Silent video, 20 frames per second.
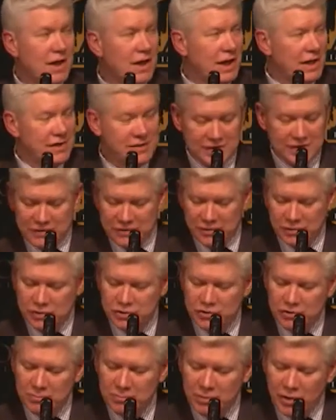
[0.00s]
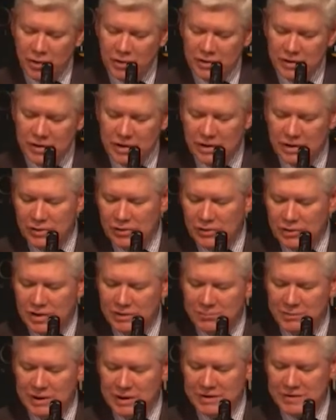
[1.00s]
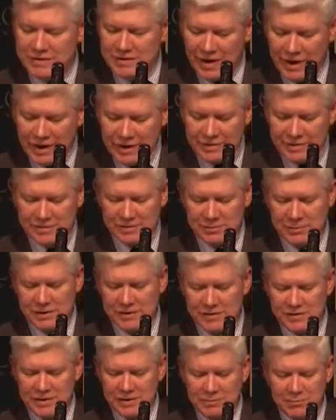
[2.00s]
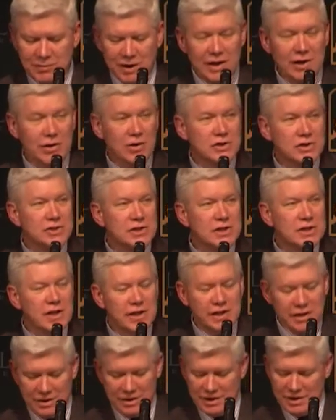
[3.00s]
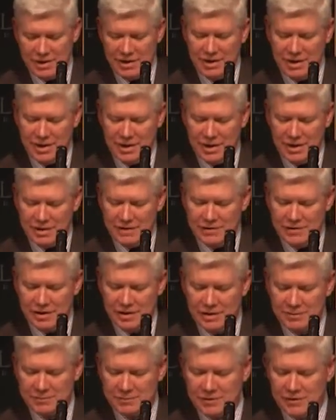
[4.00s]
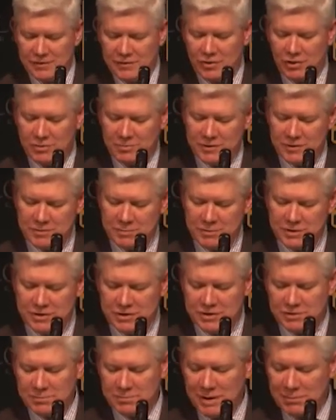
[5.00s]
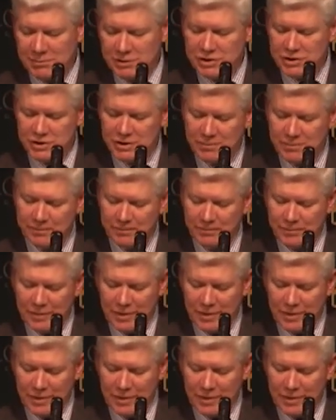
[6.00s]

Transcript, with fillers: and that social bonding only made sense when seen biologically in terms of common species membership,